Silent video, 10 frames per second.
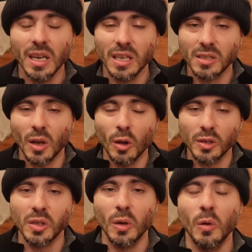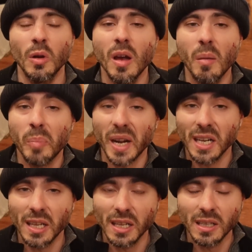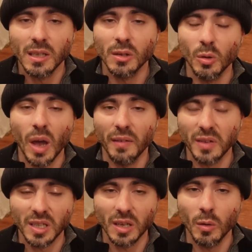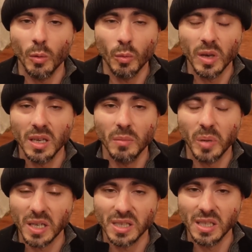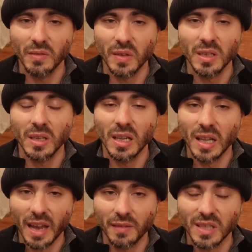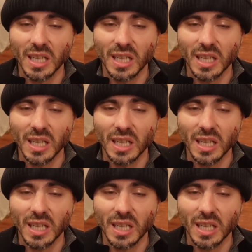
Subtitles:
is also parallel to everything we perceive in life,